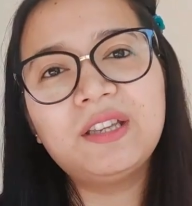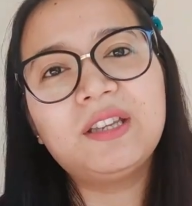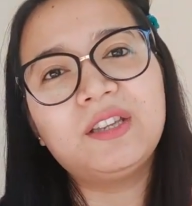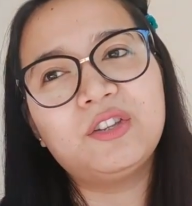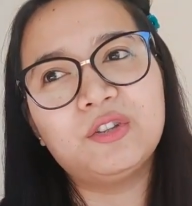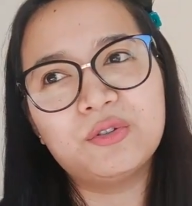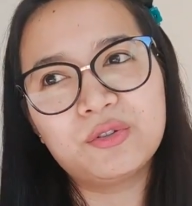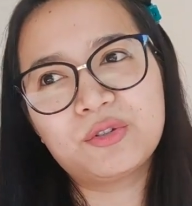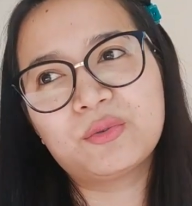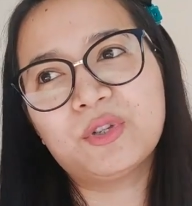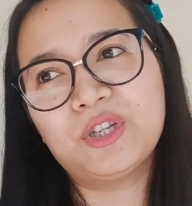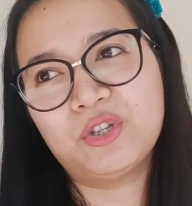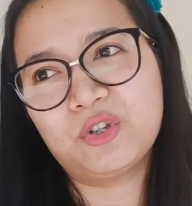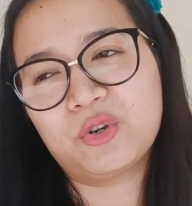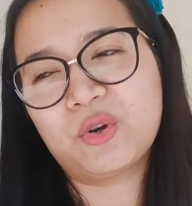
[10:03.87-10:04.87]
used to
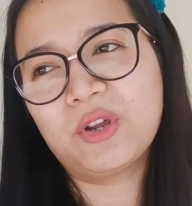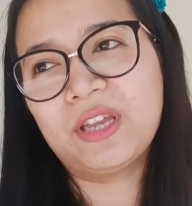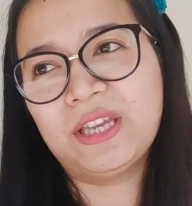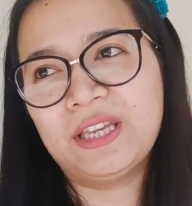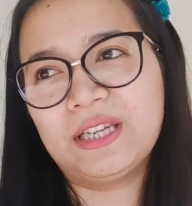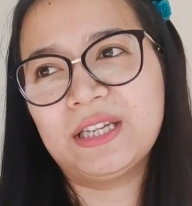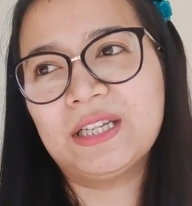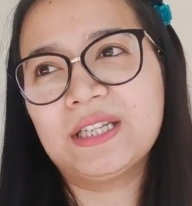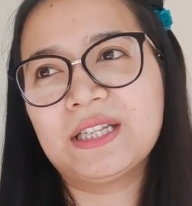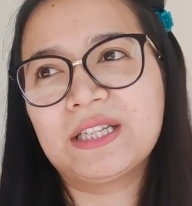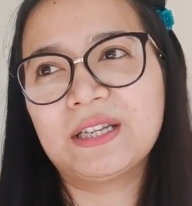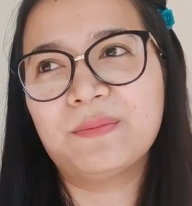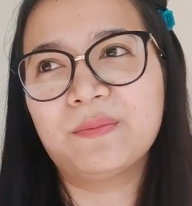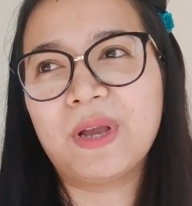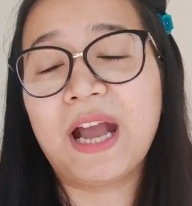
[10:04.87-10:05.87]
enjoy it.
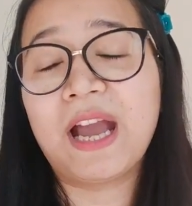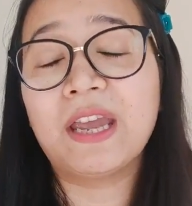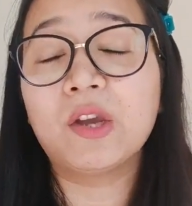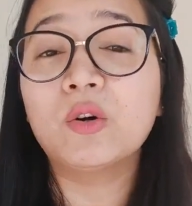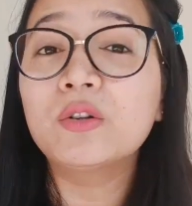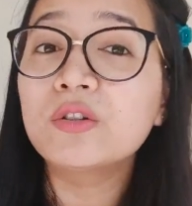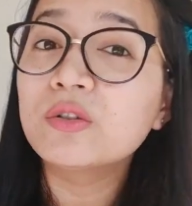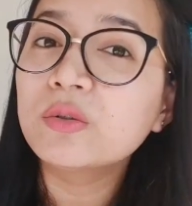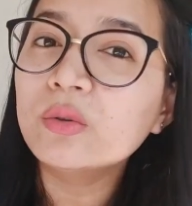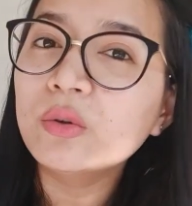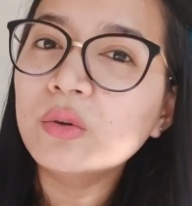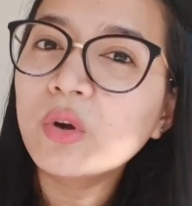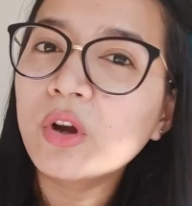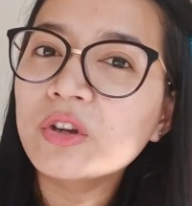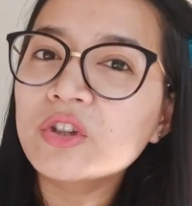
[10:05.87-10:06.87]
I
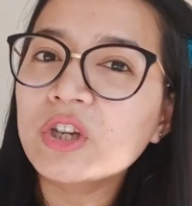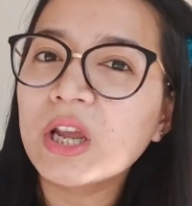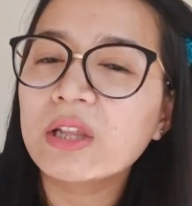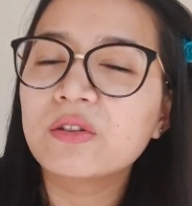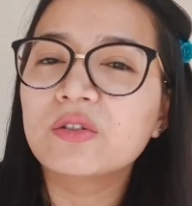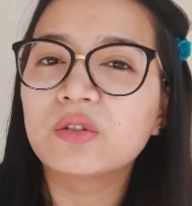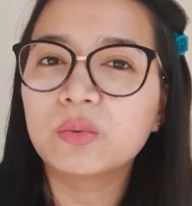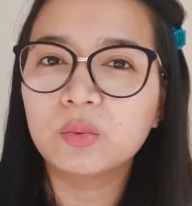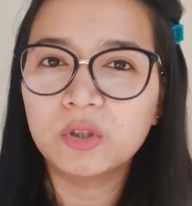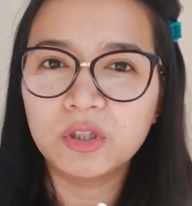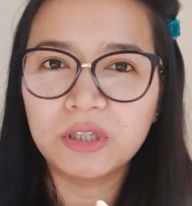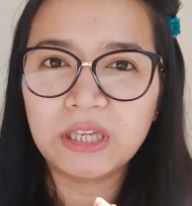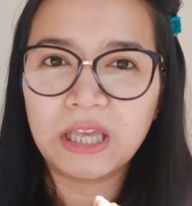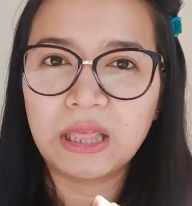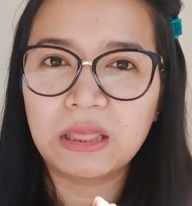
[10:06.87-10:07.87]
also got chance to
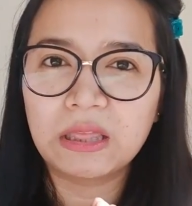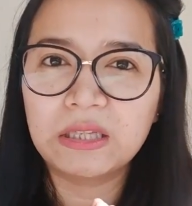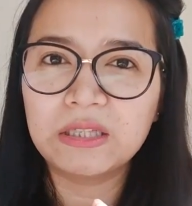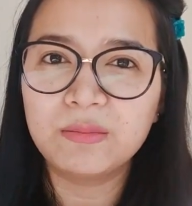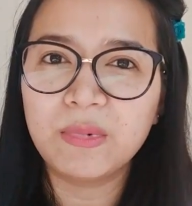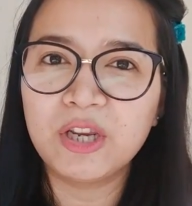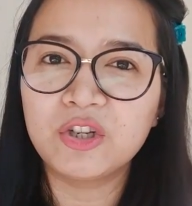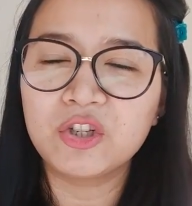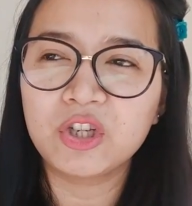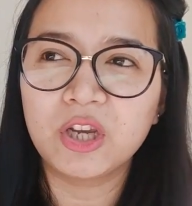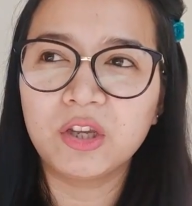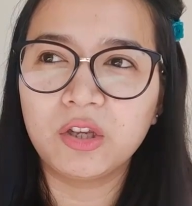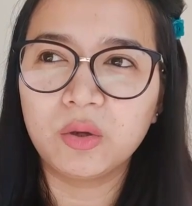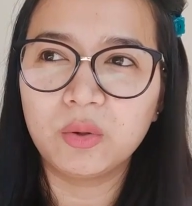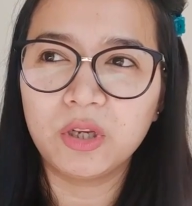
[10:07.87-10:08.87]
work in the
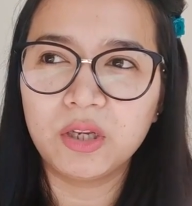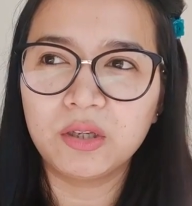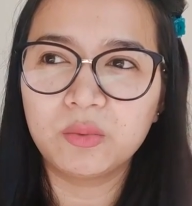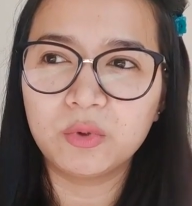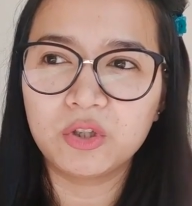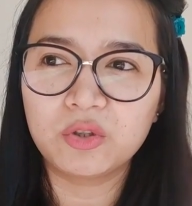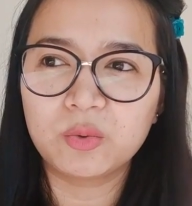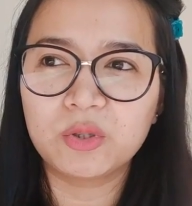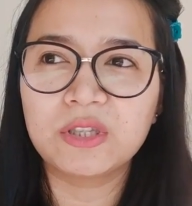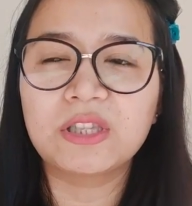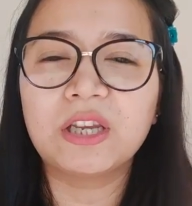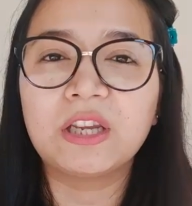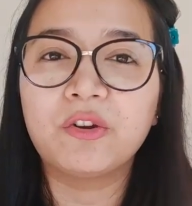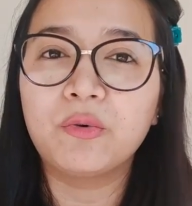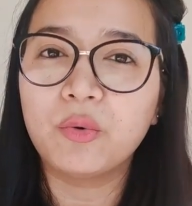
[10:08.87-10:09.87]
dementia unit, which was
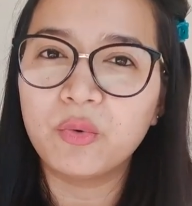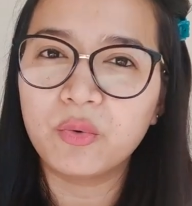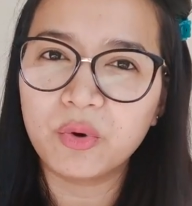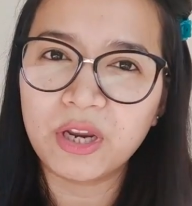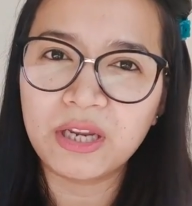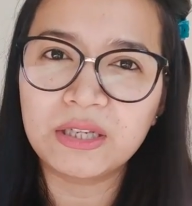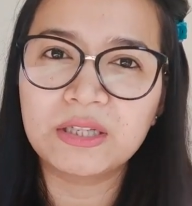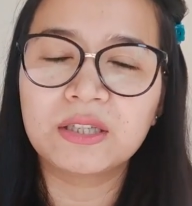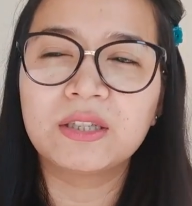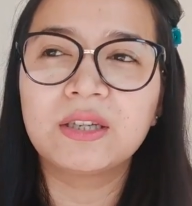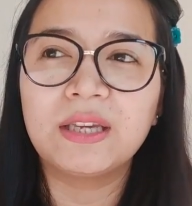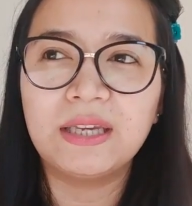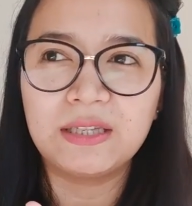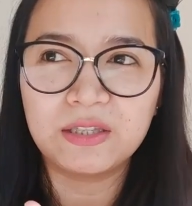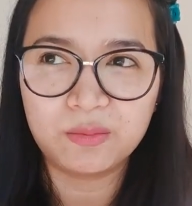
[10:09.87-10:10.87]
a great
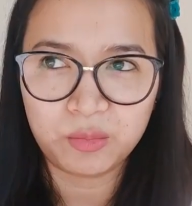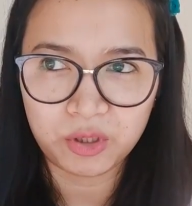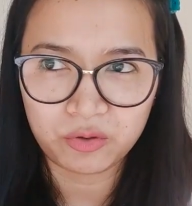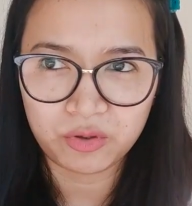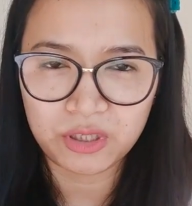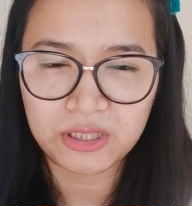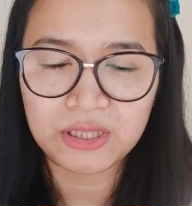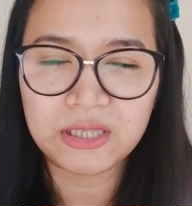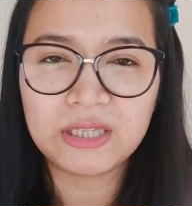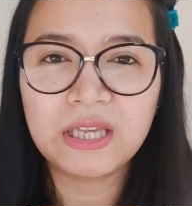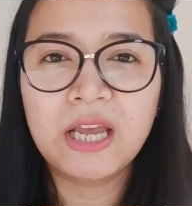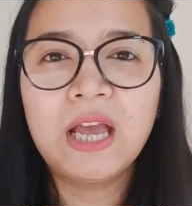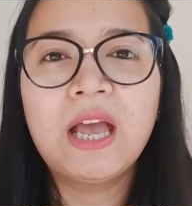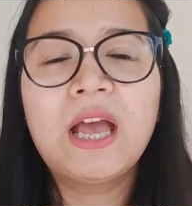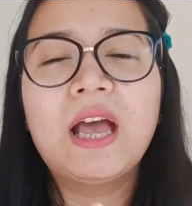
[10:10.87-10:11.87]
experience.
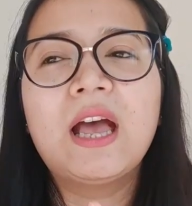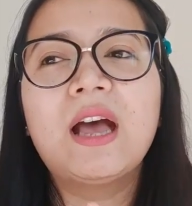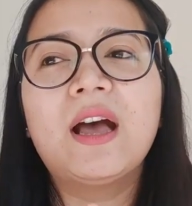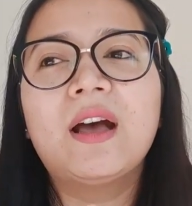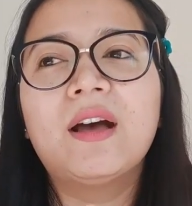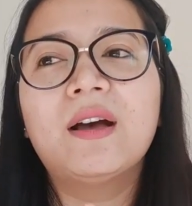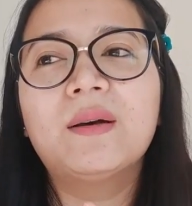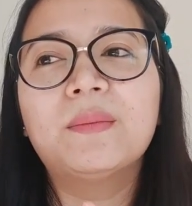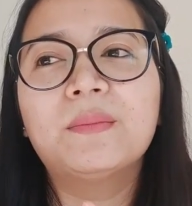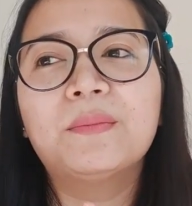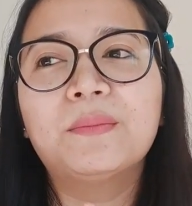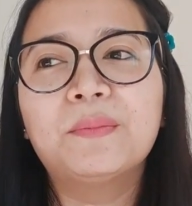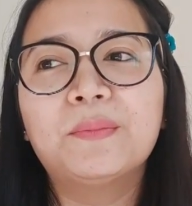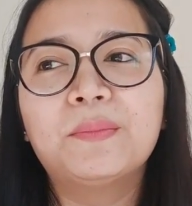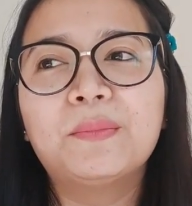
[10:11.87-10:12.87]

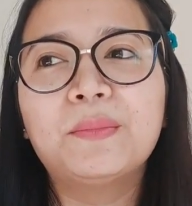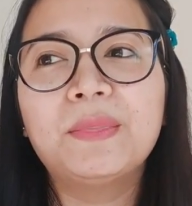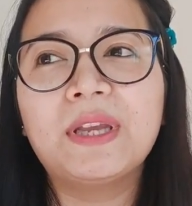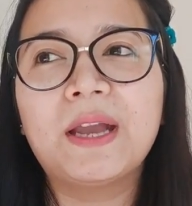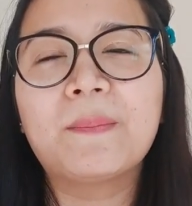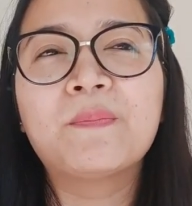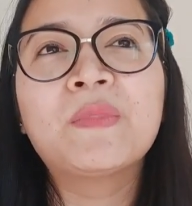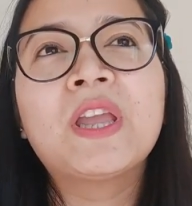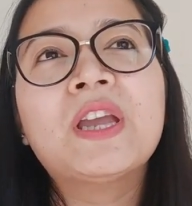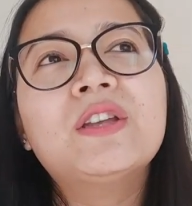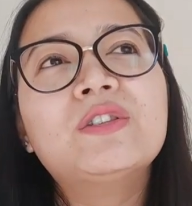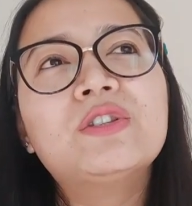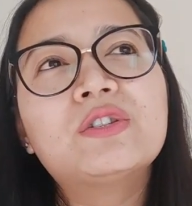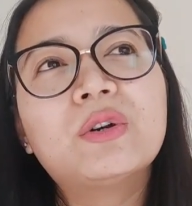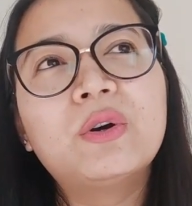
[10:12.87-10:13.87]
Yeah,
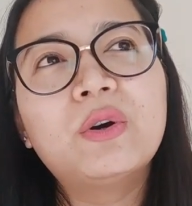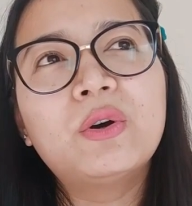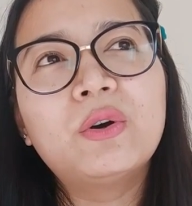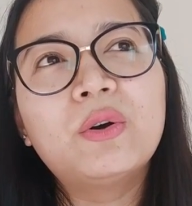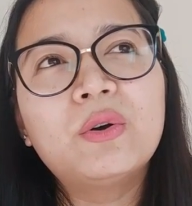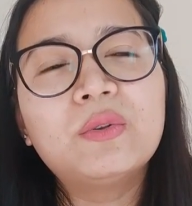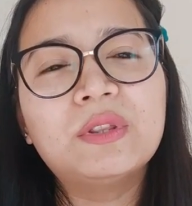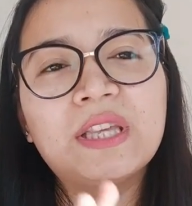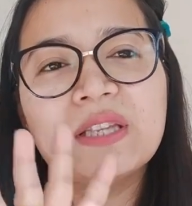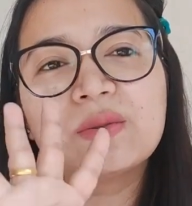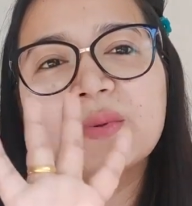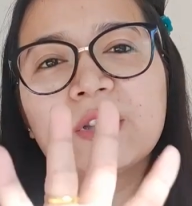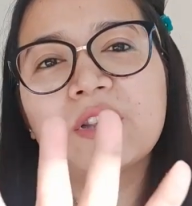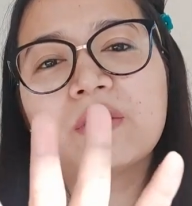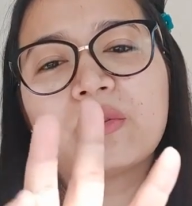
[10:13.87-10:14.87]
so these
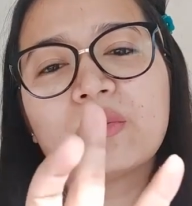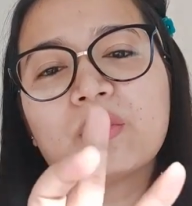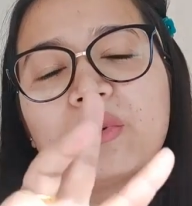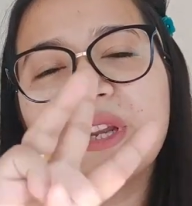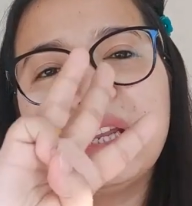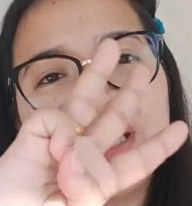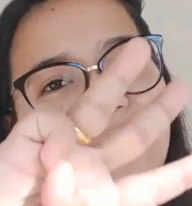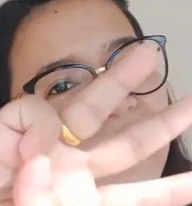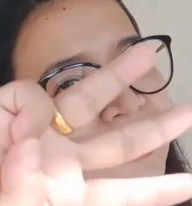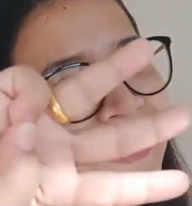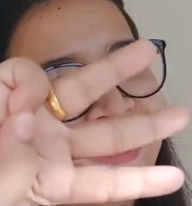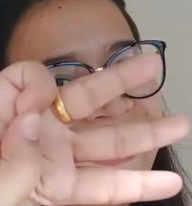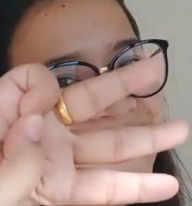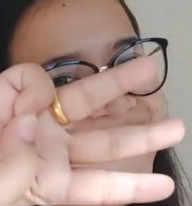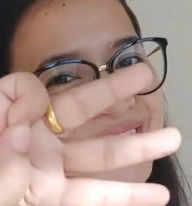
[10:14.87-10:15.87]
were the 3
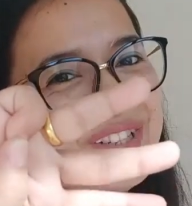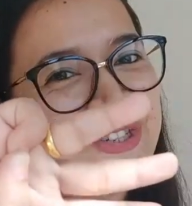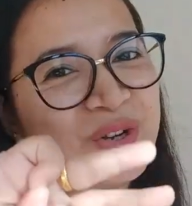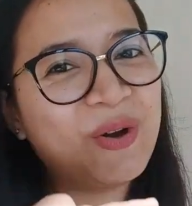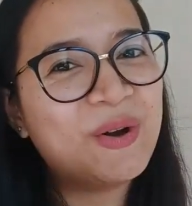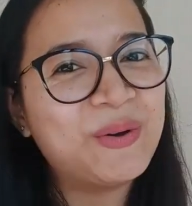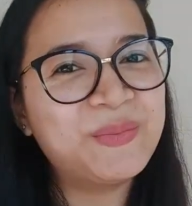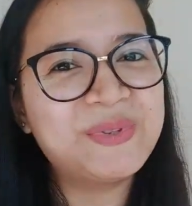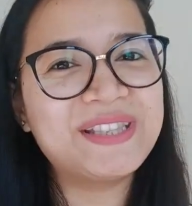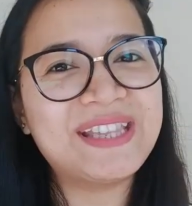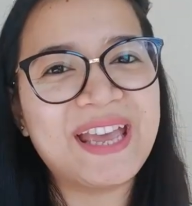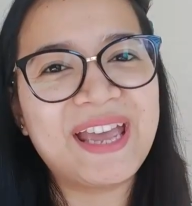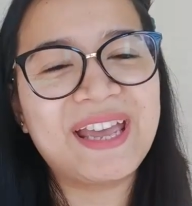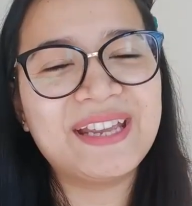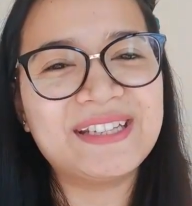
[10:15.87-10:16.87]
jobs
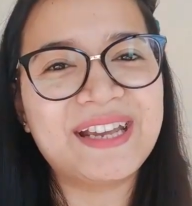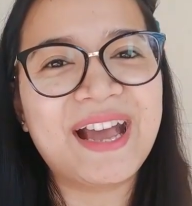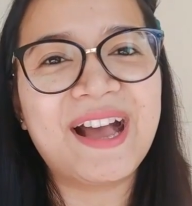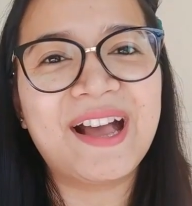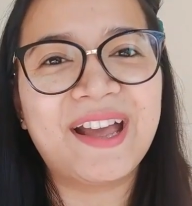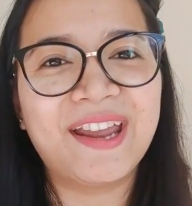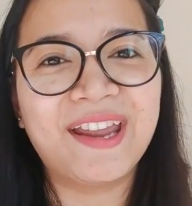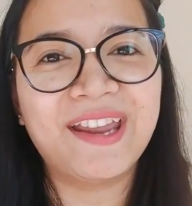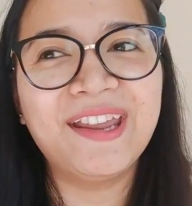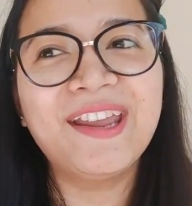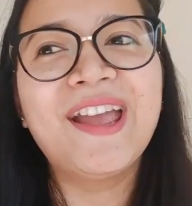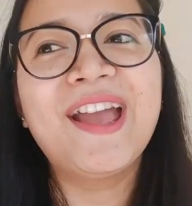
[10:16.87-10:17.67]
that I